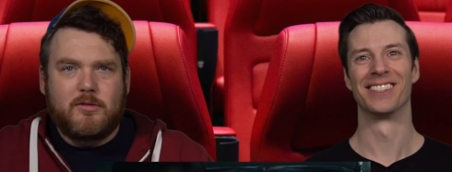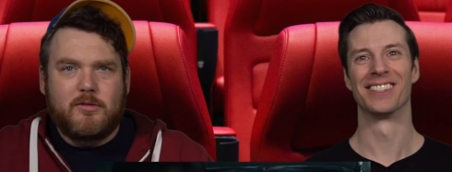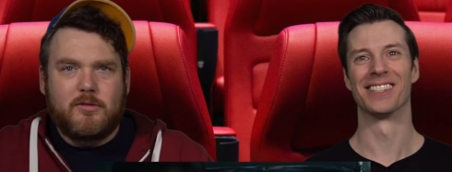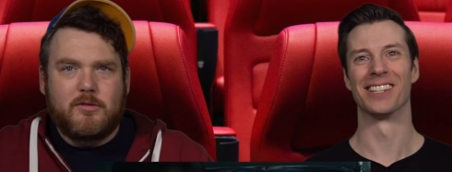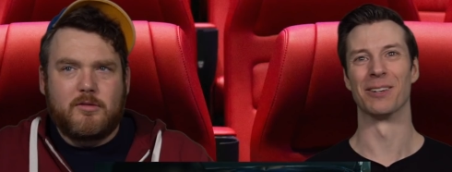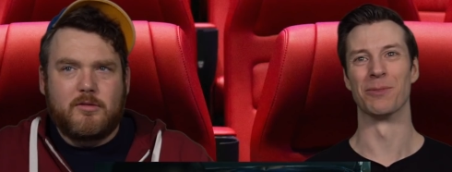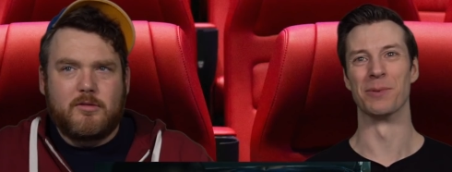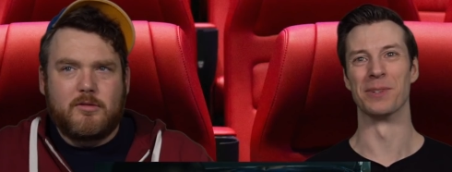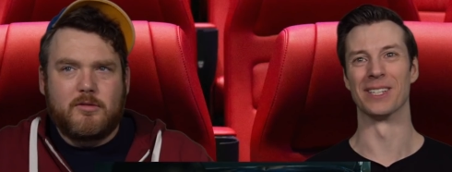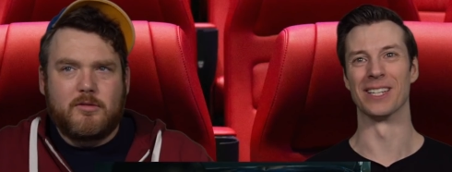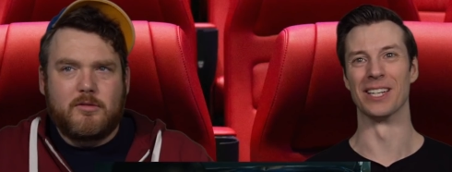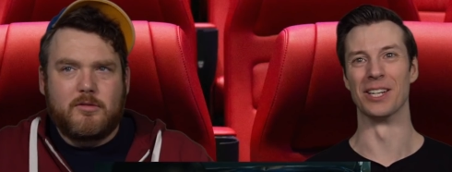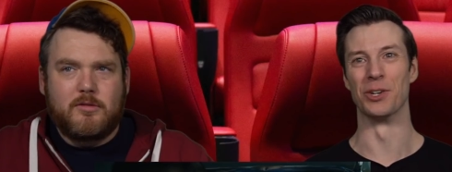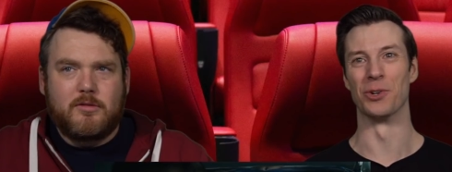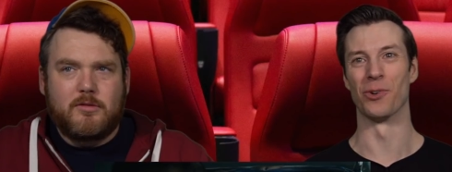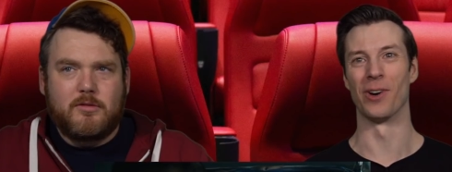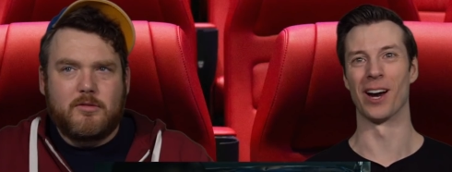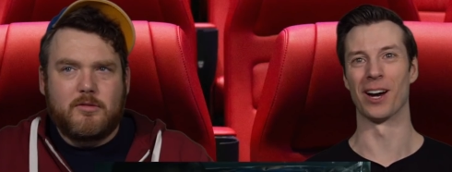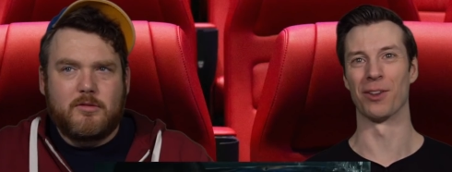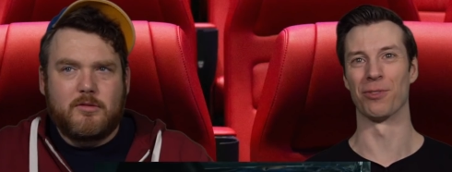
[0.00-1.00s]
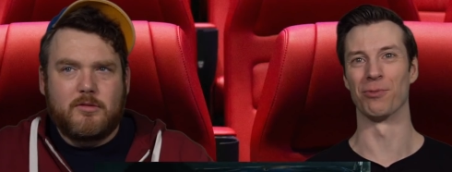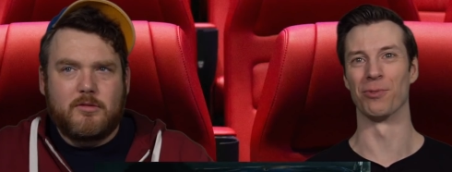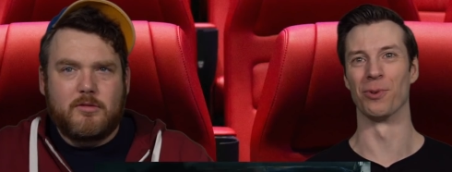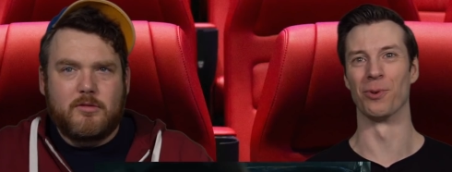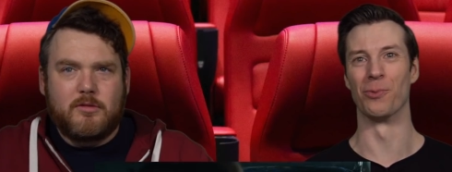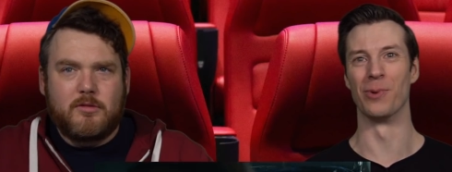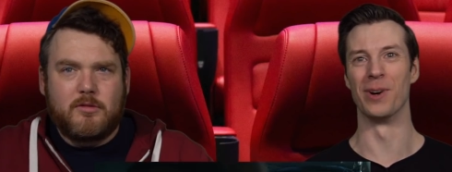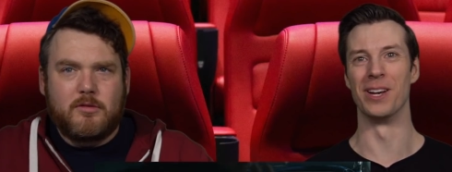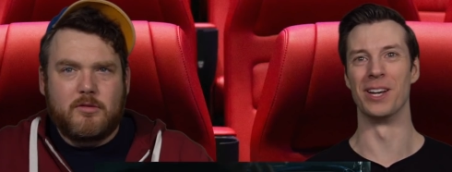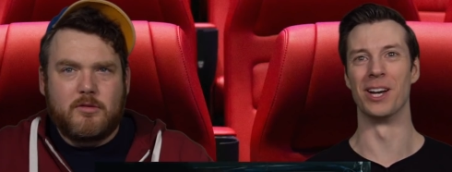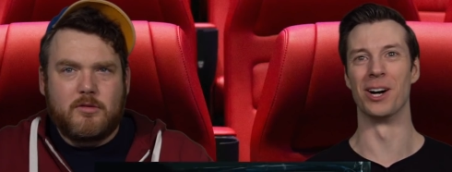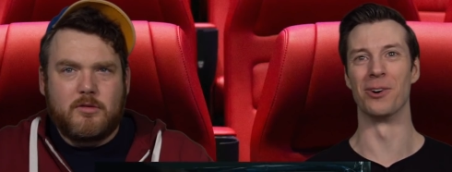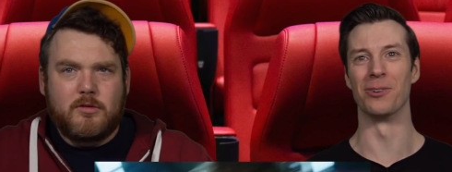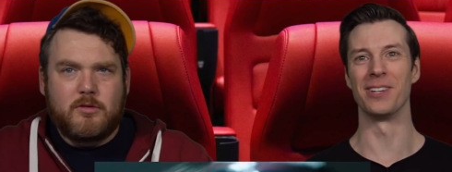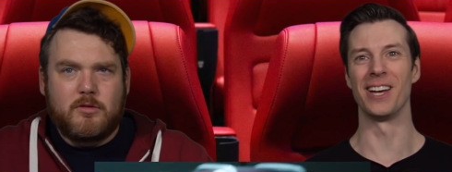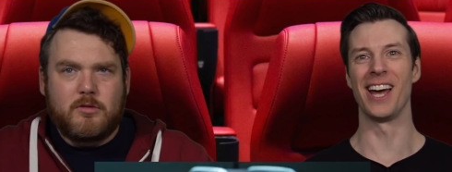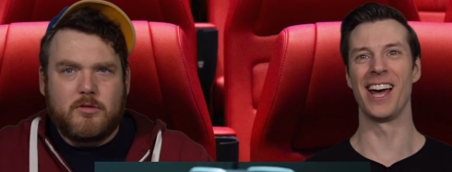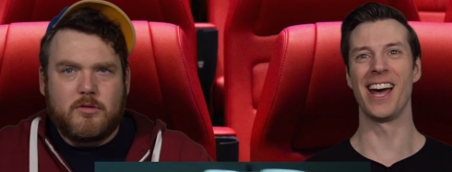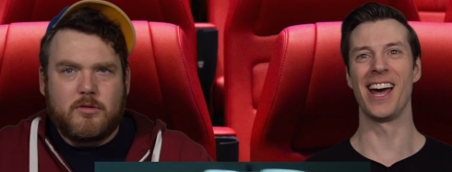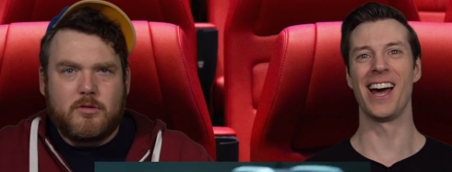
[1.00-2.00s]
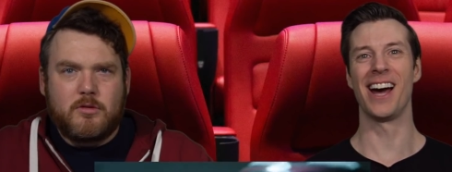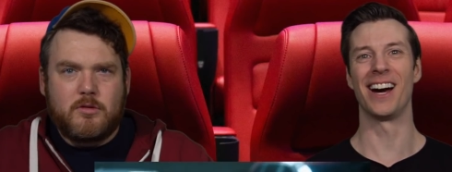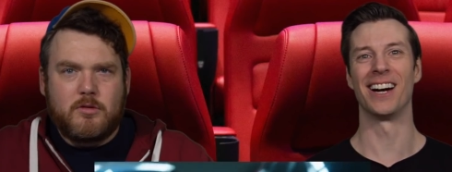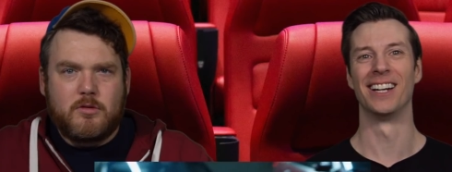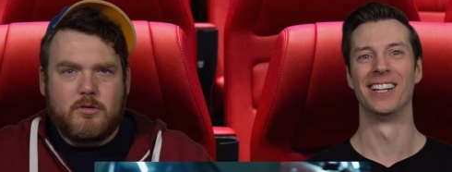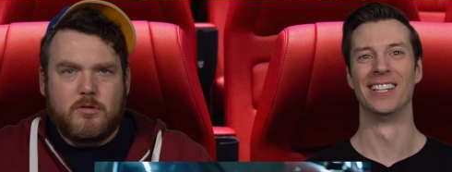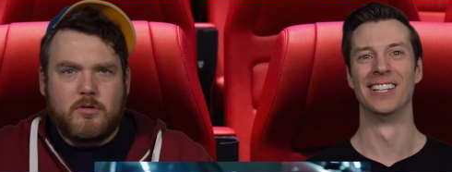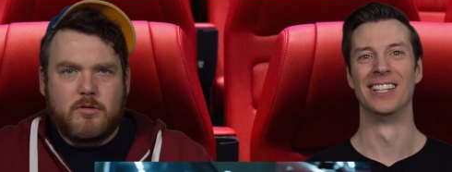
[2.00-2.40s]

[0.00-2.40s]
Speaker 1: Someone's getting dragged through the window. Yeah!